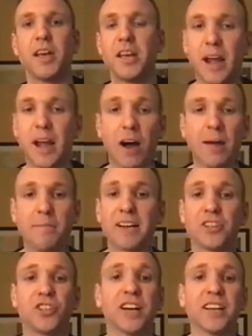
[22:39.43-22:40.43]
now I'm not
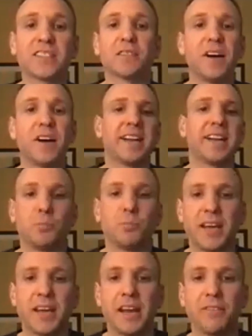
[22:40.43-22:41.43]
justifying his
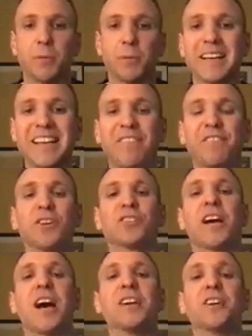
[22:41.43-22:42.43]
behavior, but he
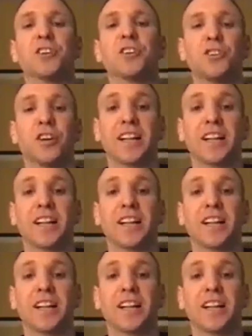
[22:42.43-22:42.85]
feels understood.